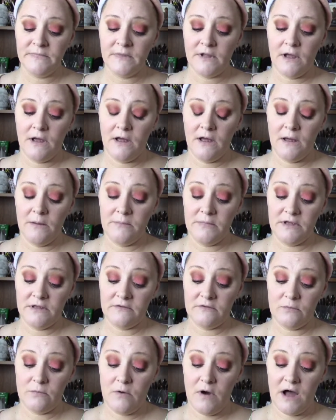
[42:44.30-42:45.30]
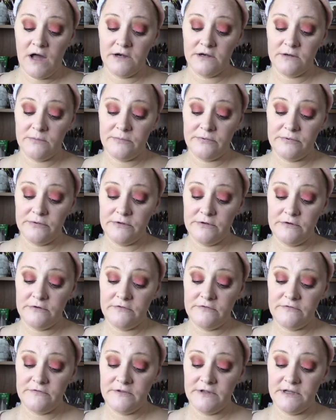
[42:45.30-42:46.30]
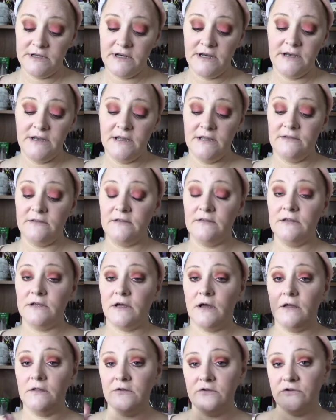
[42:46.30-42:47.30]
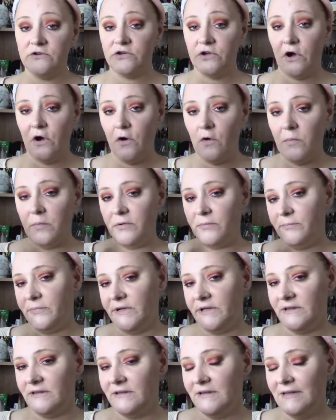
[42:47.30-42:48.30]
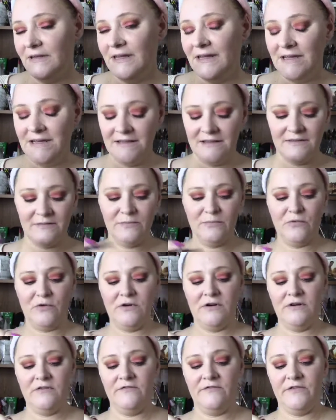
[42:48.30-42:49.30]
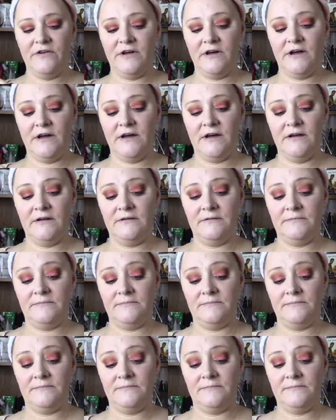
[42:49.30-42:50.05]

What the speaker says: It's waterproof, and it's in the color taupe, but it's more of a...